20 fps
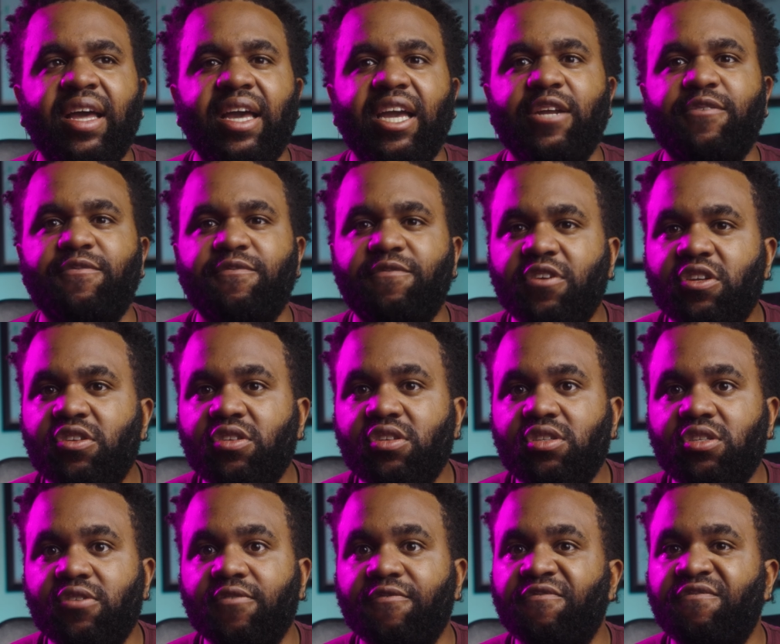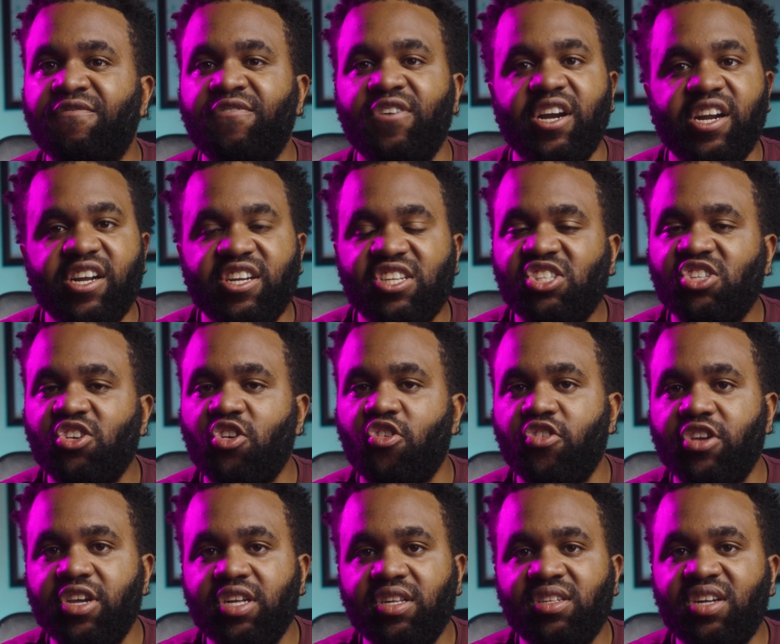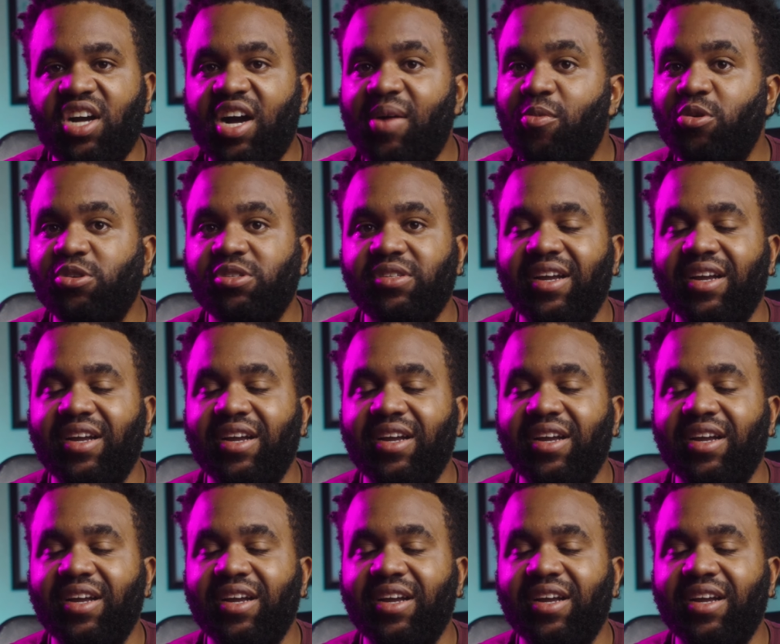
It feels very surreal, almost